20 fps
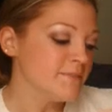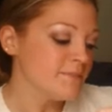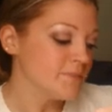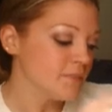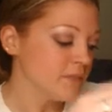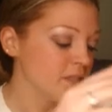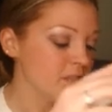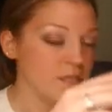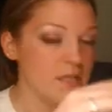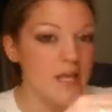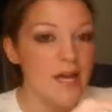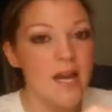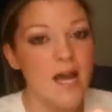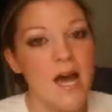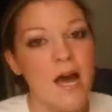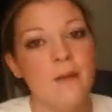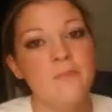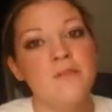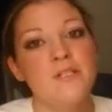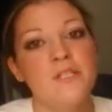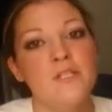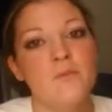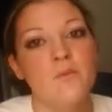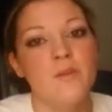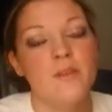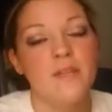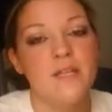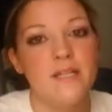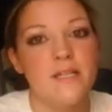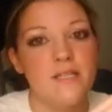there's a lot of options
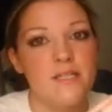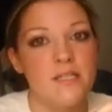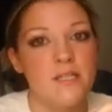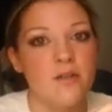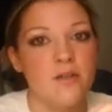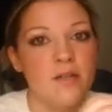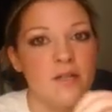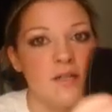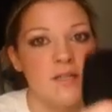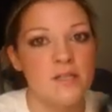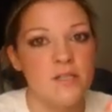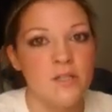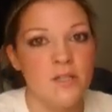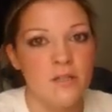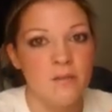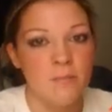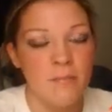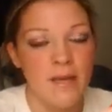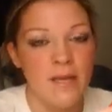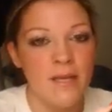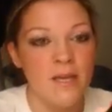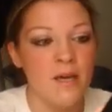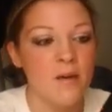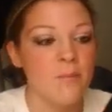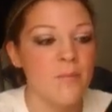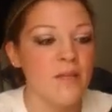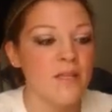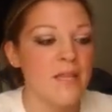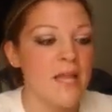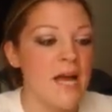with this. It's good makeup.
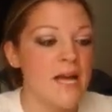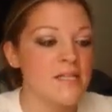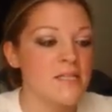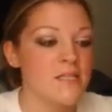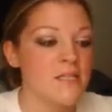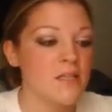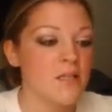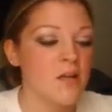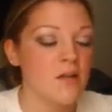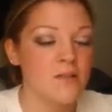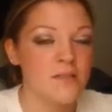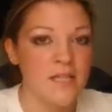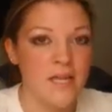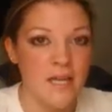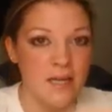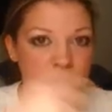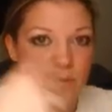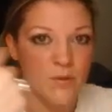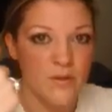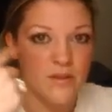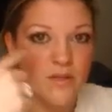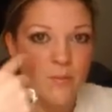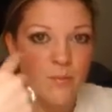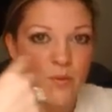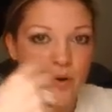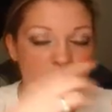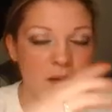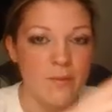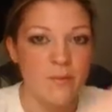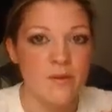It lasts a long time with the
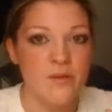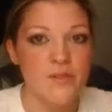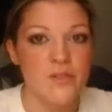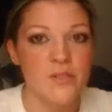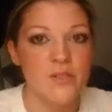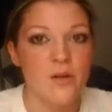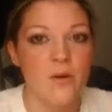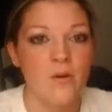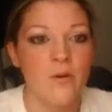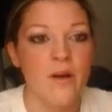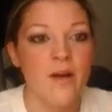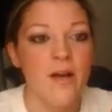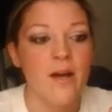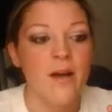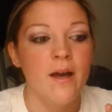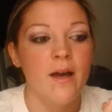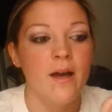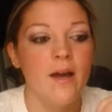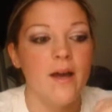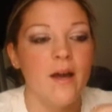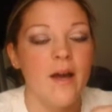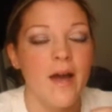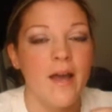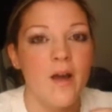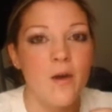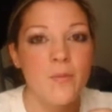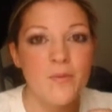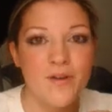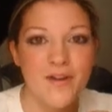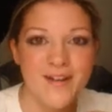primer. So I
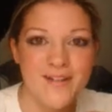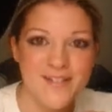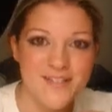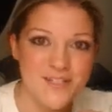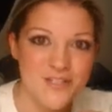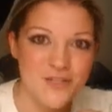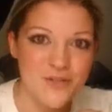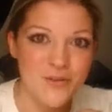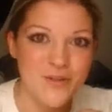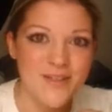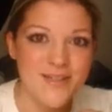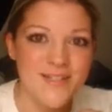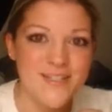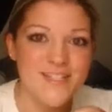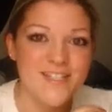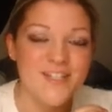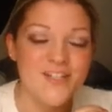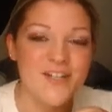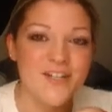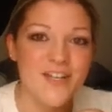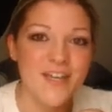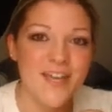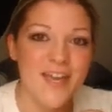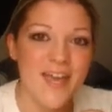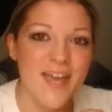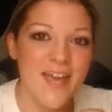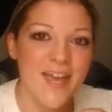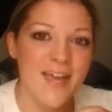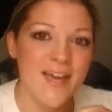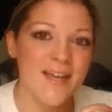hope you guys enjoyed this look,
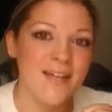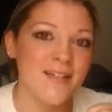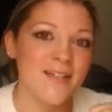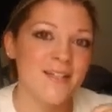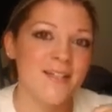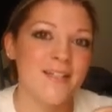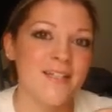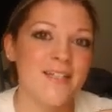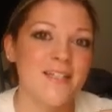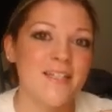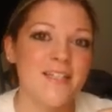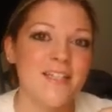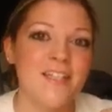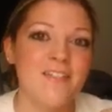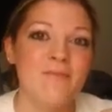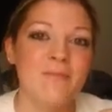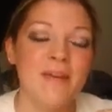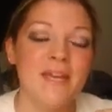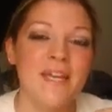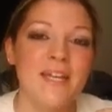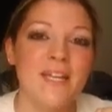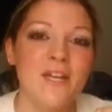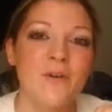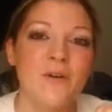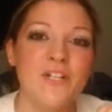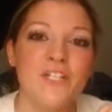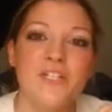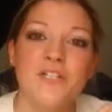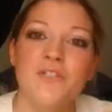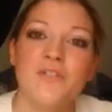and leave me any
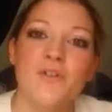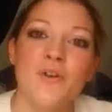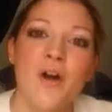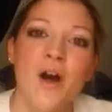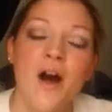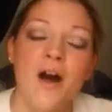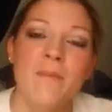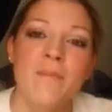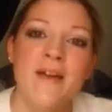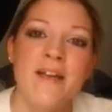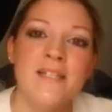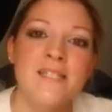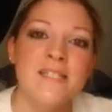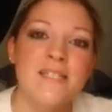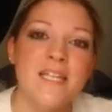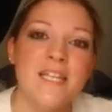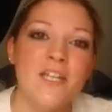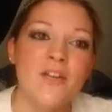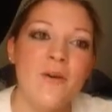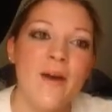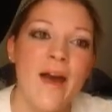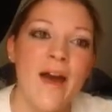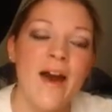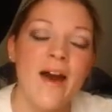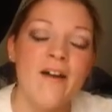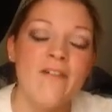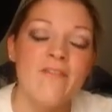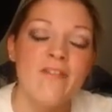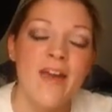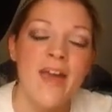questions or comments that you
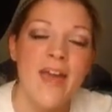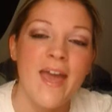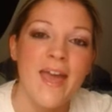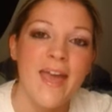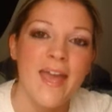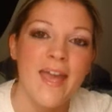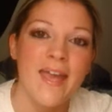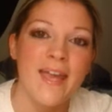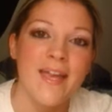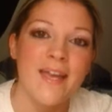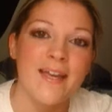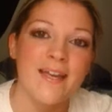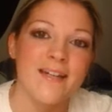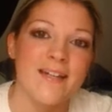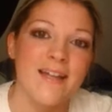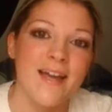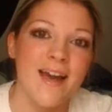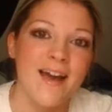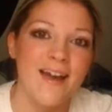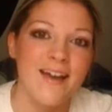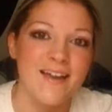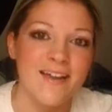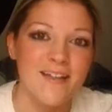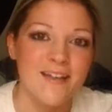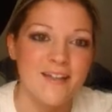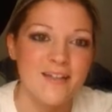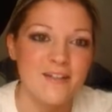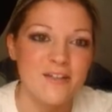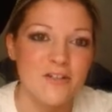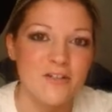have, and I
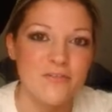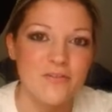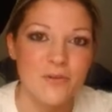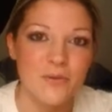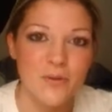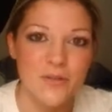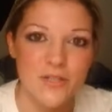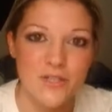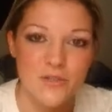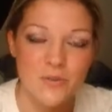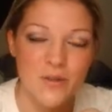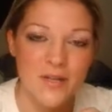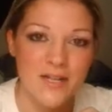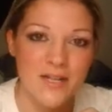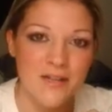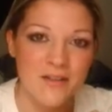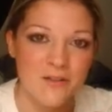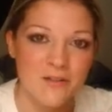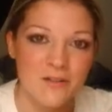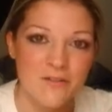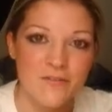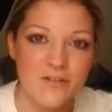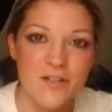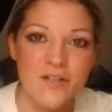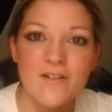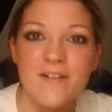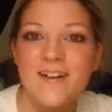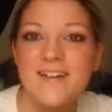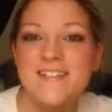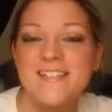look forward to doing another look for you.
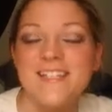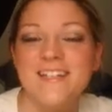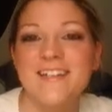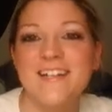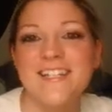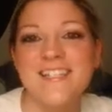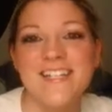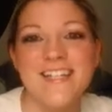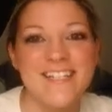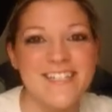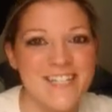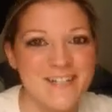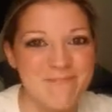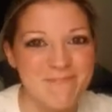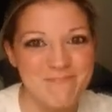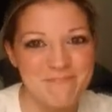I'll see you guys next time.